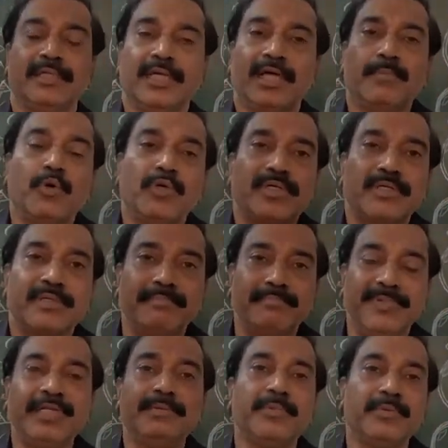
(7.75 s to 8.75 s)
About
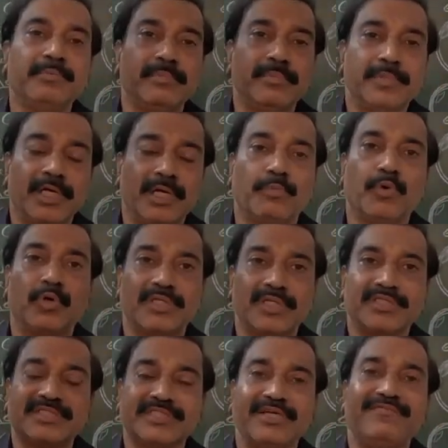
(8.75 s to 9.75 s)
minimum
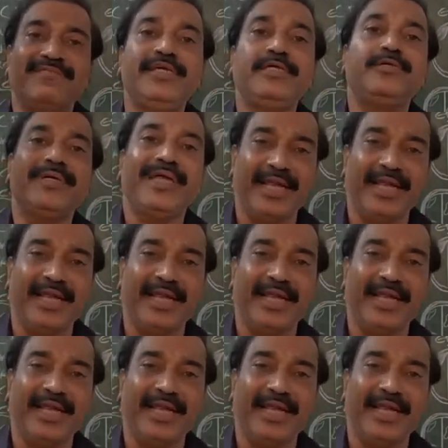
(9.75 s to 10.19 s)
about 7 to